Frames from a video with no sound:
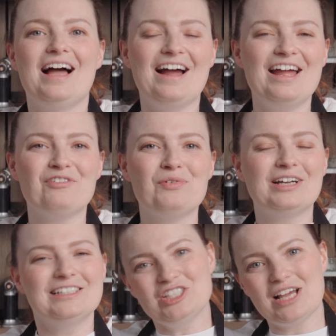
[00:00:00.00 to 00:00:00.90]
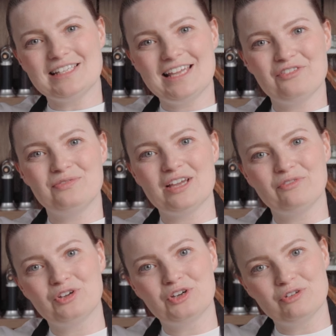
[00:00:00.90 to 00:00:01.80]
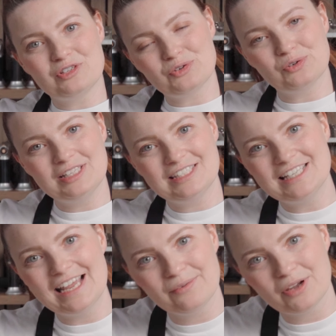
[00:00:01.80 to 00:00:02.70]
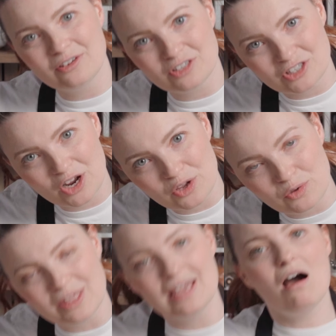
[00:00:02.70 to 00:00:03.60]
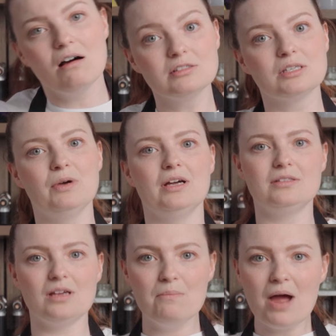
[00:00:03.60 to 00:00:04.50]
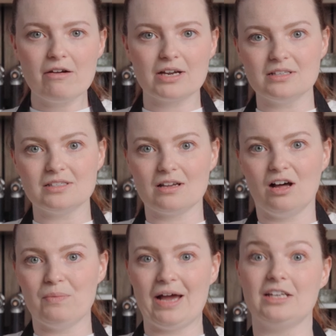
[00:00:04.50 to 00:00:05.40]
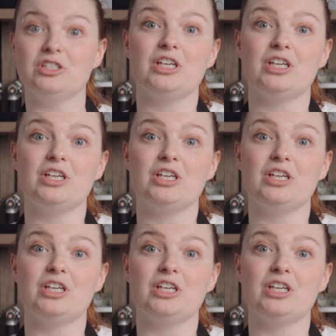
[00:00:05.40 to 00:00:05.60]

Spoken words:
Hi everyone, Jazzi here from Devon Cookery School, and today I'm going to show you the ultimate American style mac and